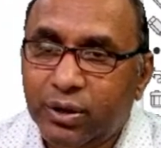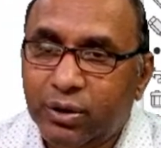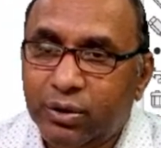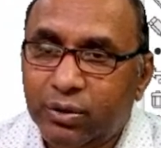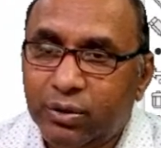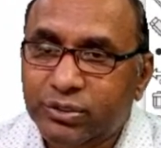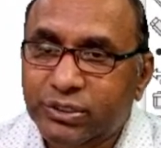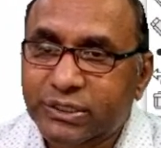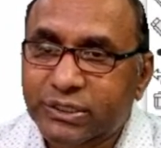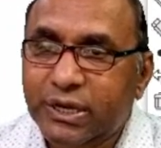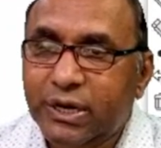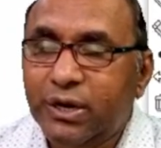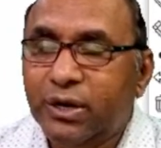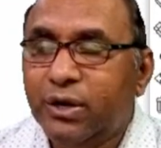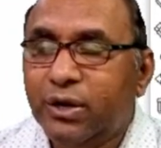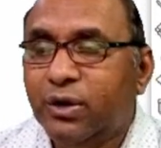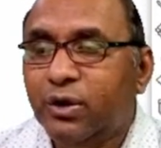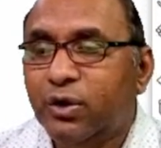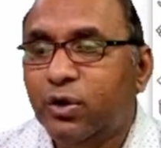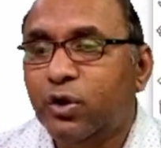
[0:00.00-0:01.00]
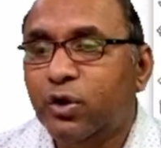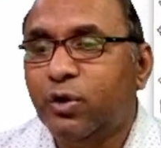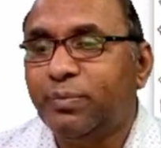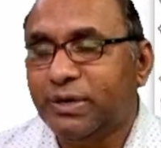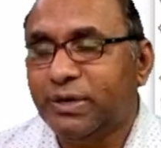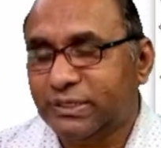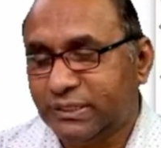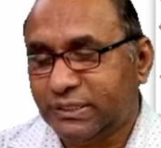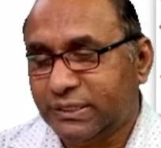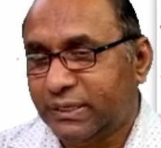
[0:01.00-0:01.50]
logical
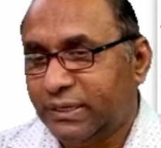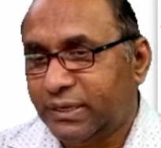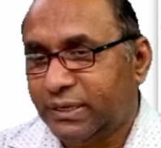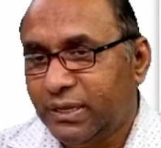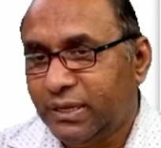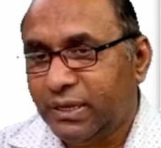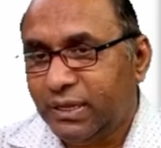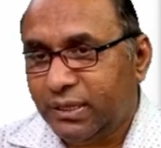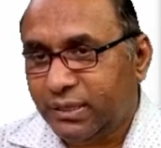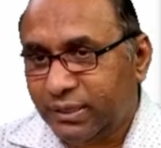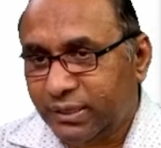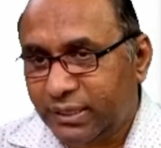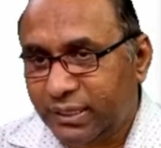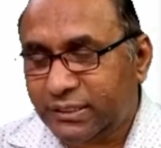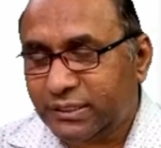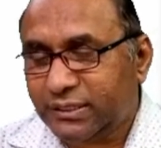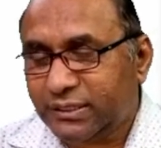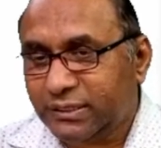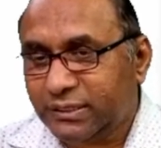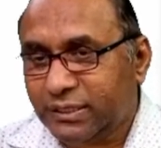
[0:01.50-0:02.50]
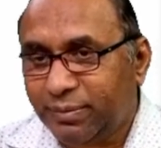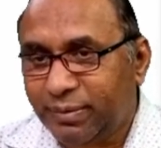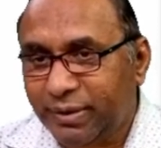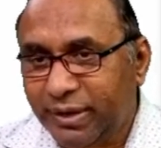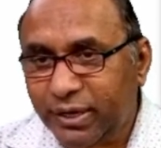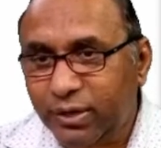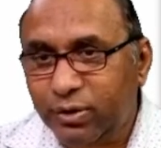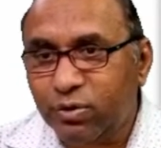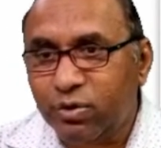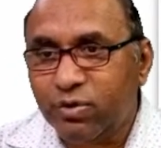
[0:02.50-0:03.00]
operation. This, the
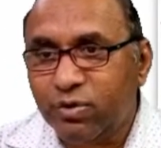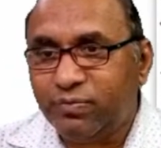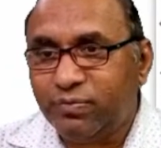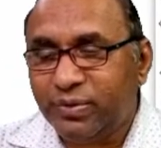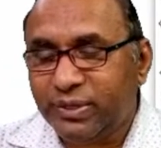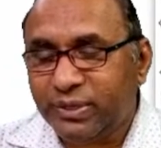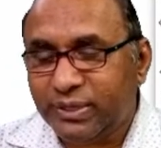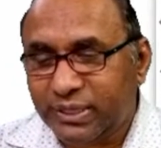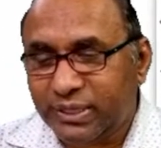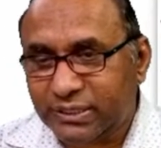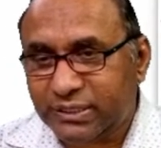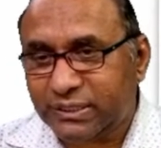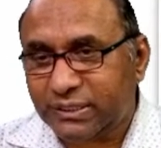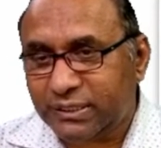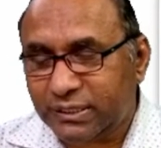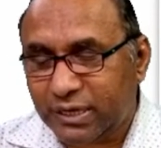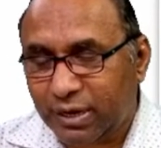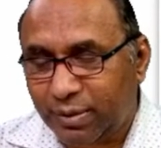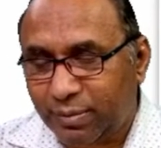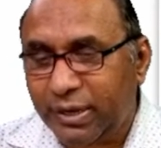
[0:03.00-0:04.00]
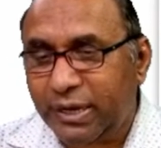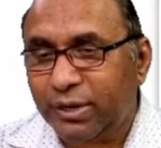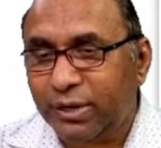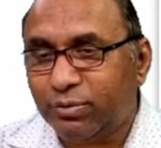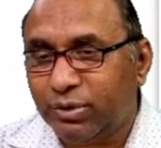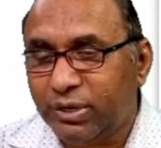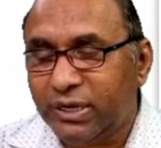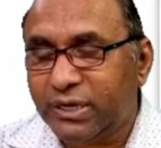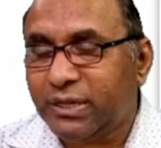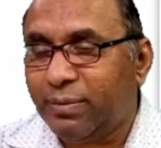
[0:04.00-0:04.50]
meaning of this double
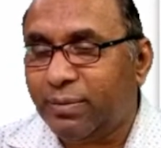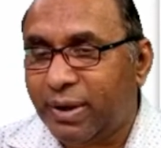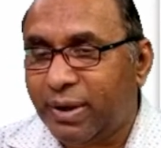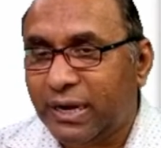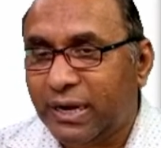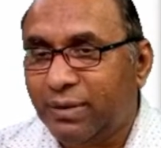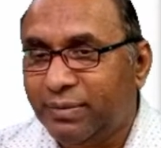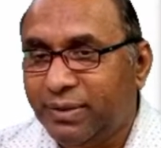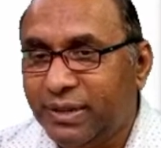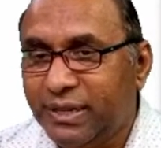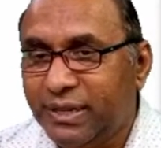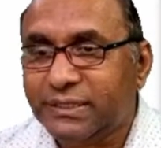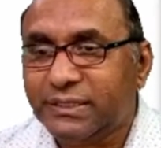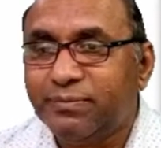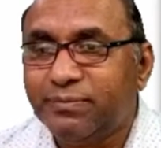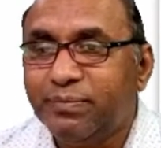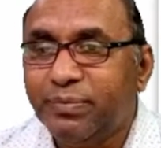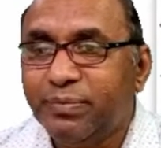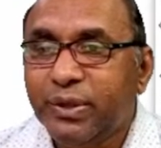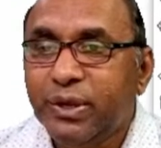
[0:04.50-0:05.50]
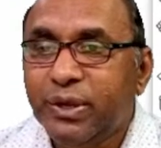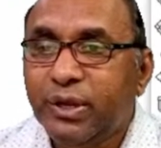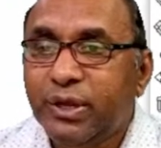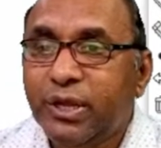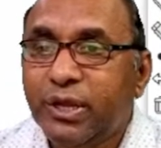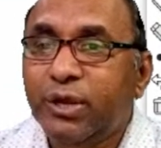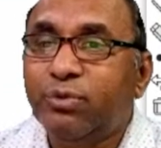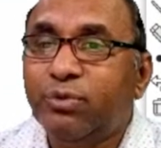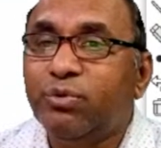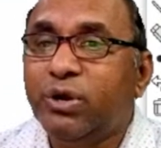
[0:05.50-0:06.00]
equal in the MATLAB is
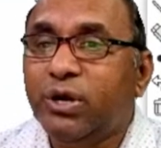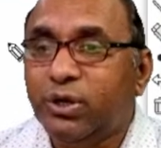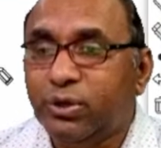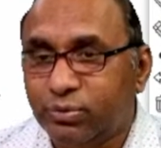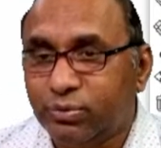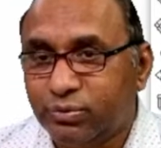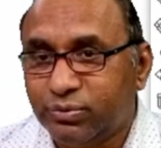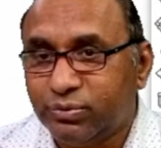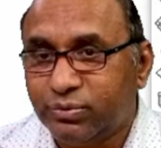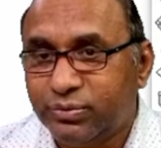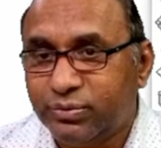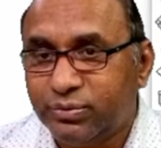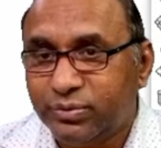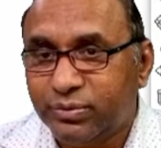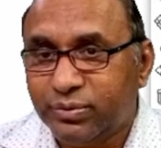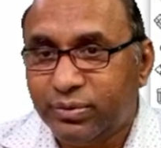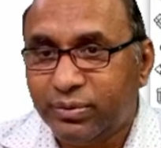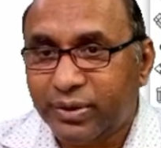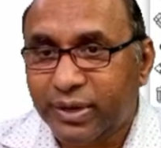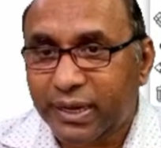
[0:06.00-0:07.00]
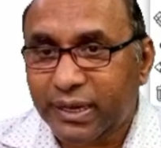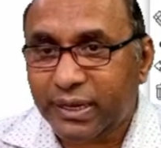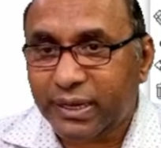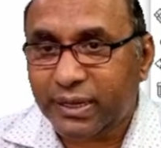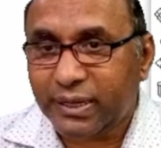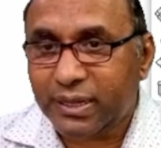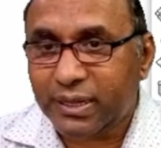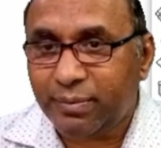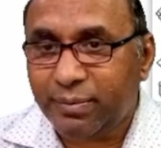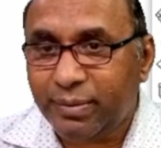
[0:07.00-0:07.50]
equal to.
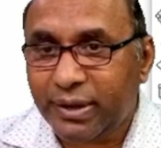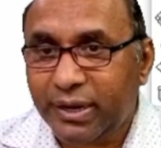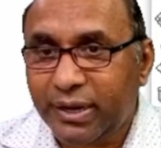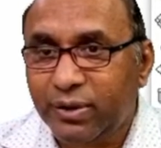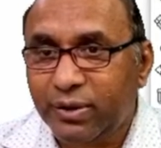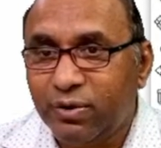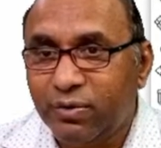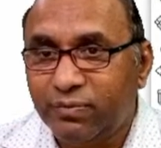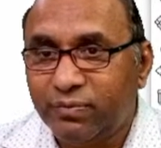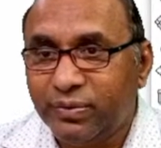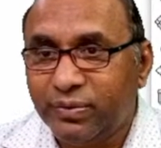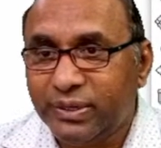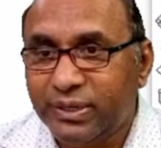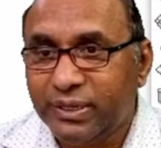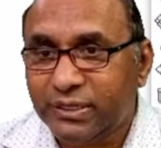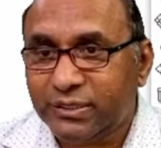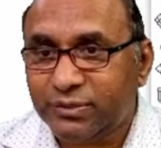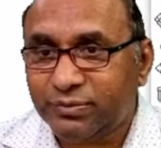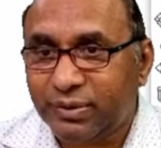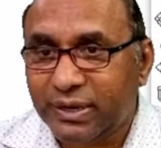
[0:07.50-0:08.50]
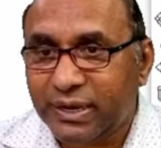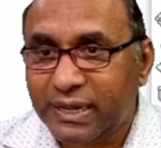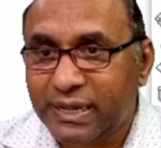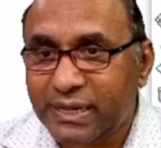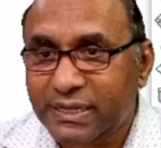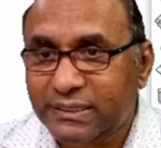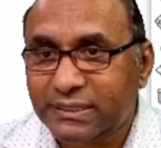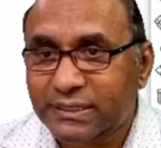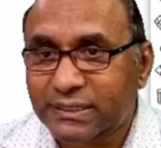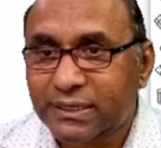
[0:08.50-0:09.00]
Okay, the meaning of this one
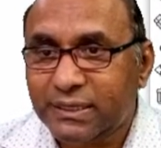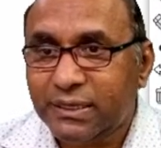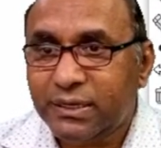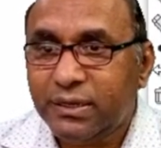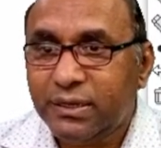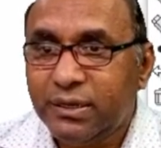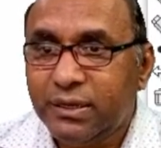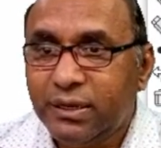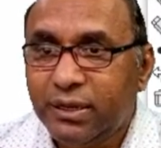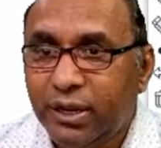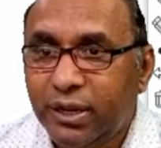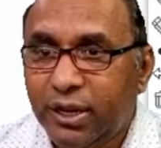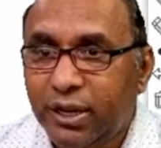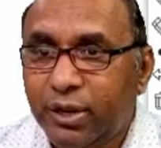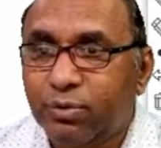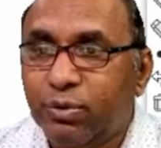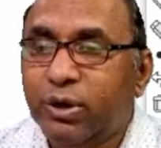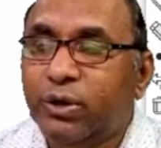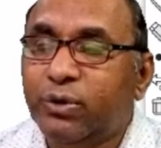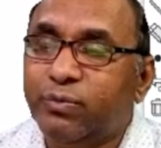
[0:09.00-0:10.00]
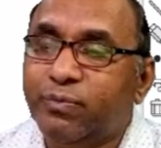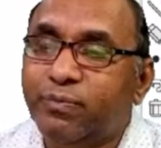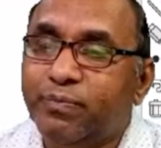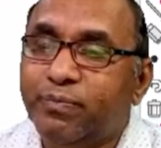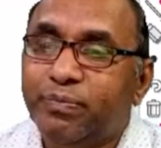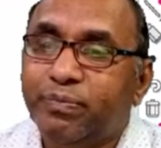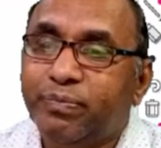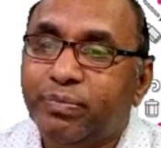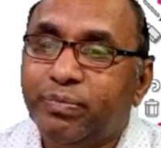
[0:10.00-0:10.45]
is equal to.